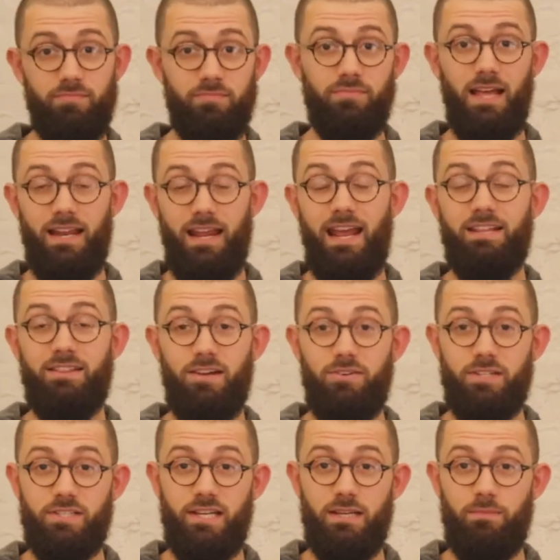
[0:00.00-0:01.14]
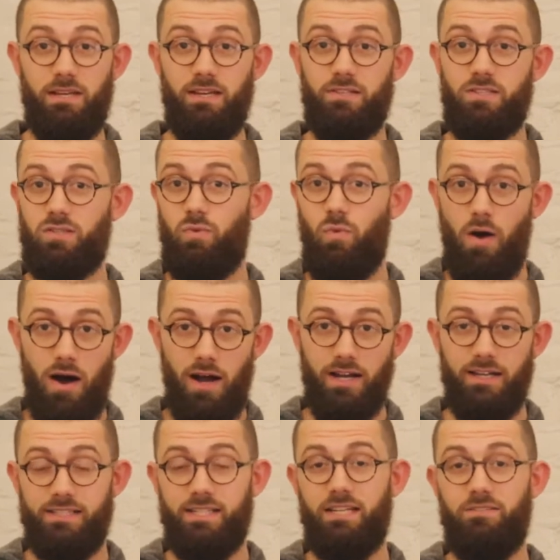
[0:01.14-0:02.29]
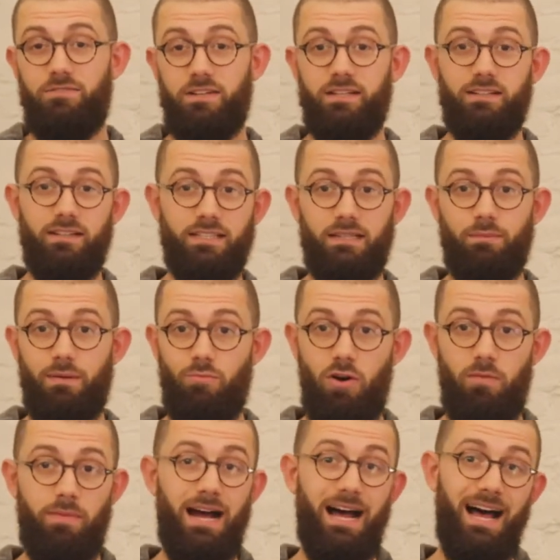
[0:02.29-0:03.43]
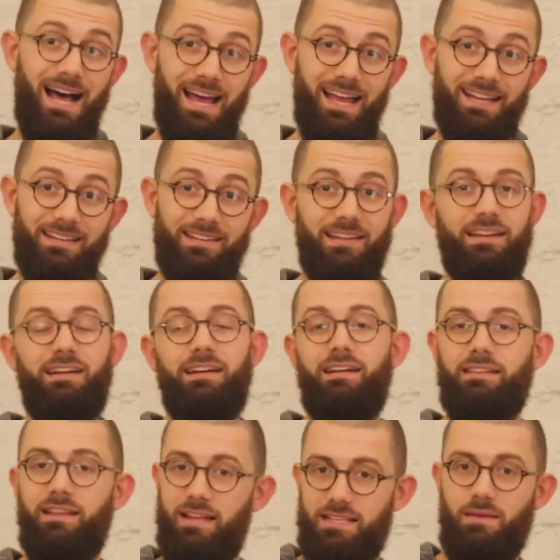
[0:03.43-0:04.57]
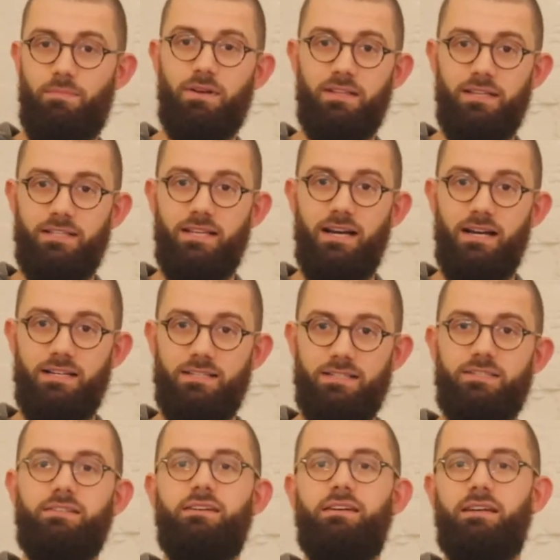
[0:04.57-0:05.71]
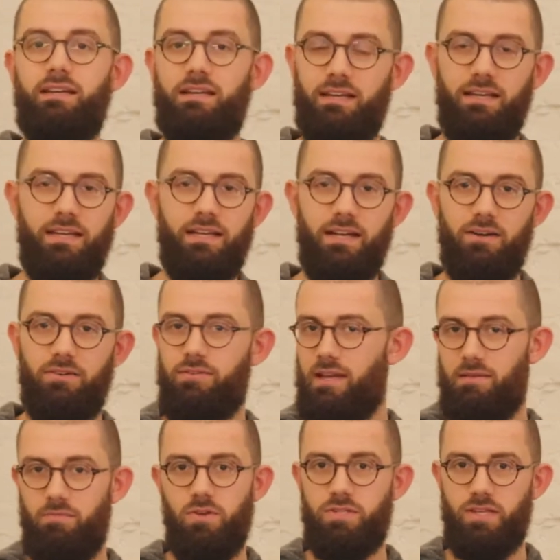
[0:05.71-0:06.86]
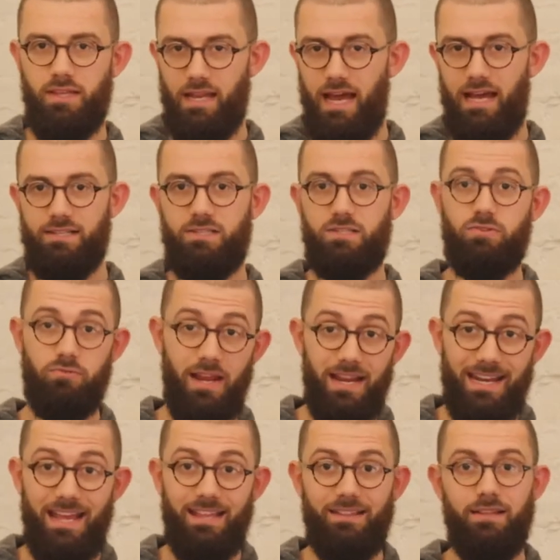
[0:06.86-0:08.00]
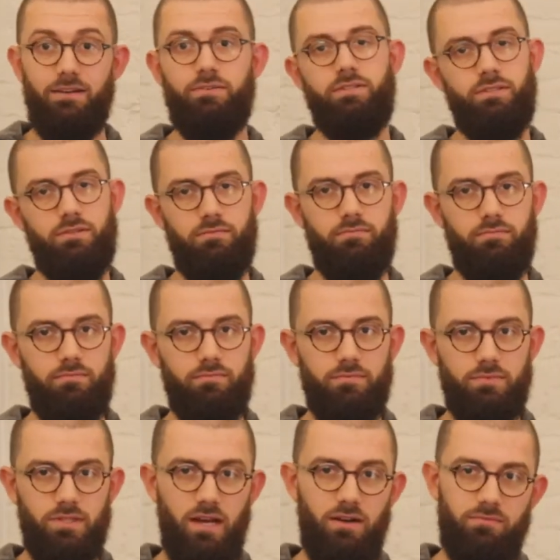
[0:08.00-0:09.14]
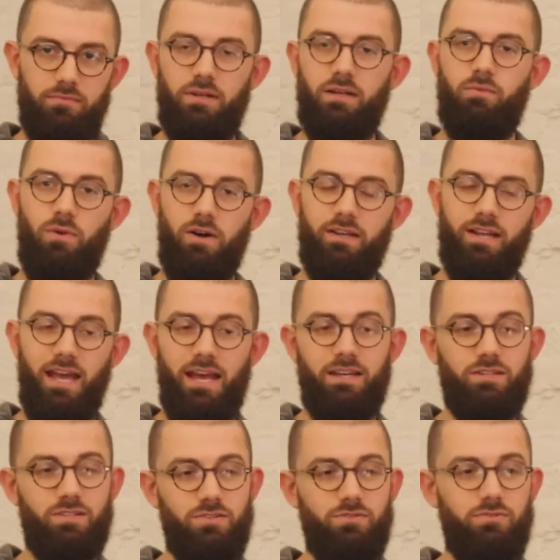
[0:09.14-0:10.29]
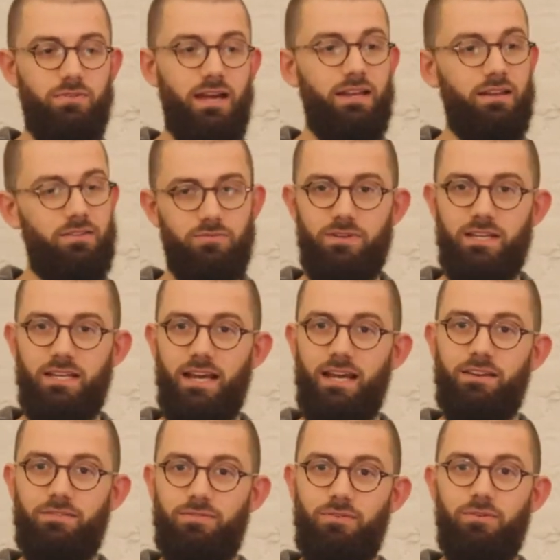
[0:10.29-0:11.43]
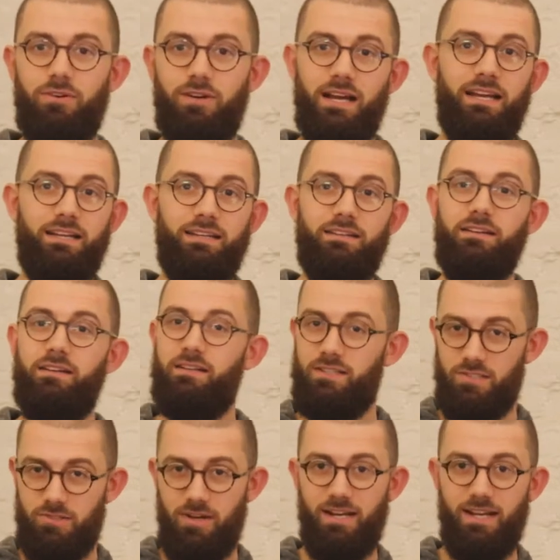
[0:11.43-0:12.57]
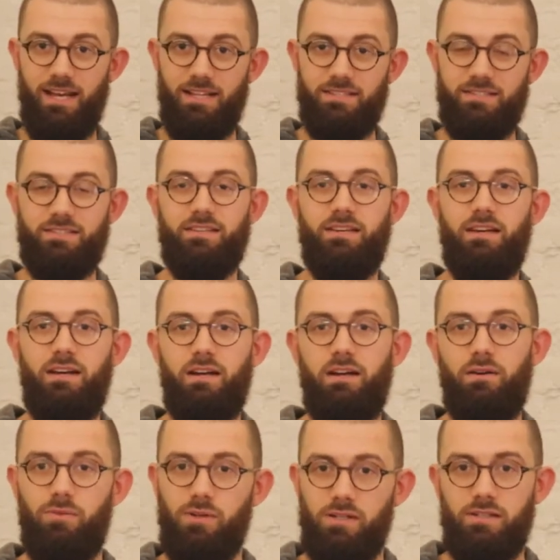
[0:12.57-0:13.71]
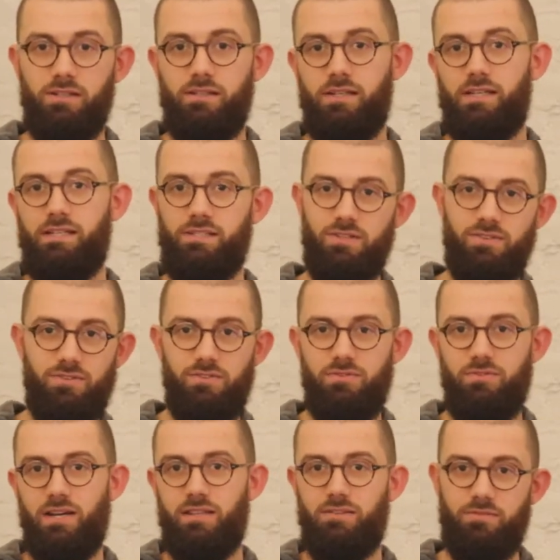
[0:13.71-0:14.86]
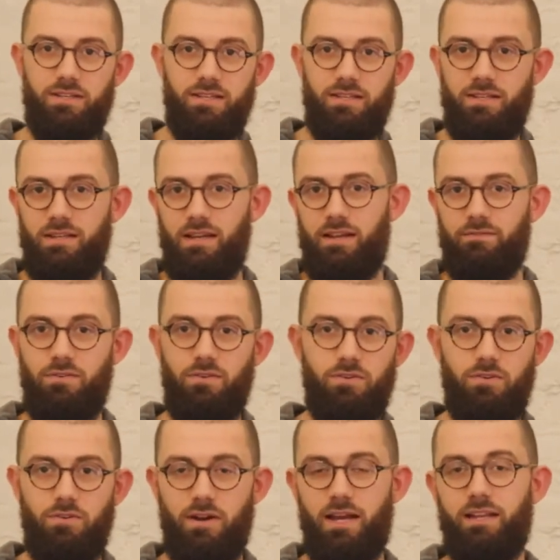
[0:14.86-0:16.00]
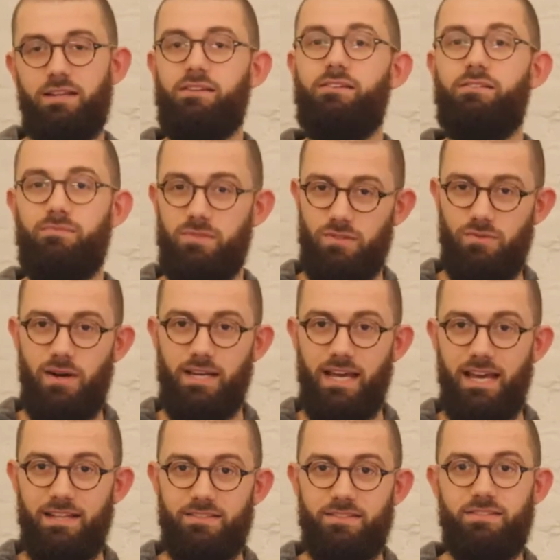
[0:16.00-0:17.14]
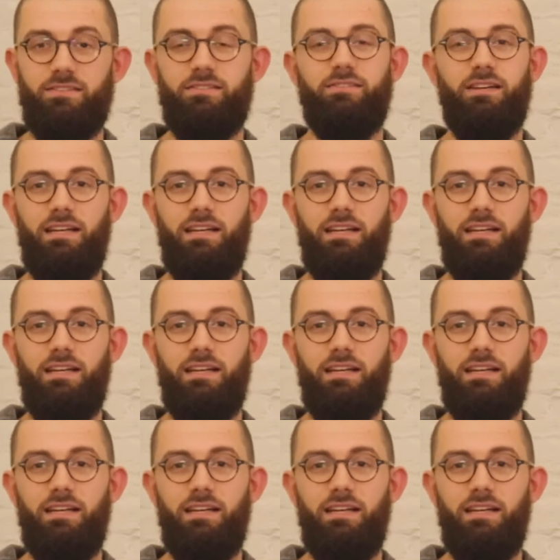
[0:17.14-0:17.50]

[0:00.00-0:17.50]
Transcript: That eighth note is going to be swung. It's going to feel a little bit more behind than it typically does, in music that has straight eighth notes. So 1 and 2 and 3 and 4 and straight eighths, 1 and 2 and 3 and 4 and swung eighths.